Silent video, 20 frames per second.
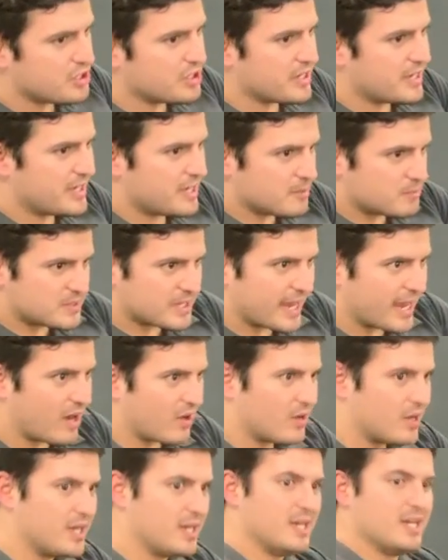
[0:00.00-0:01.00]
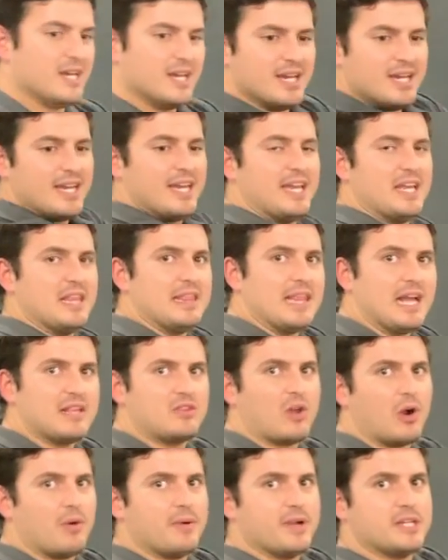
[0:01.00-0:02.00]
your hips out in that
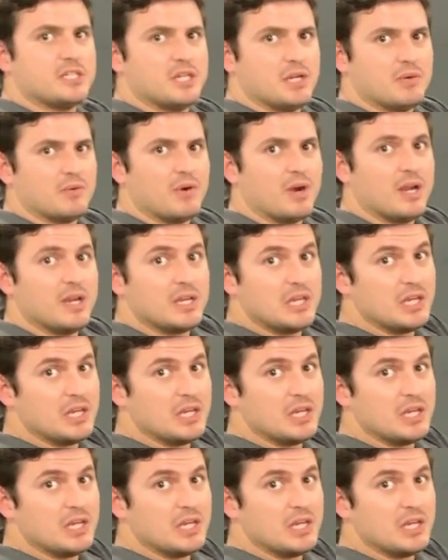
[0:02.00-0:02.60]
direction, right?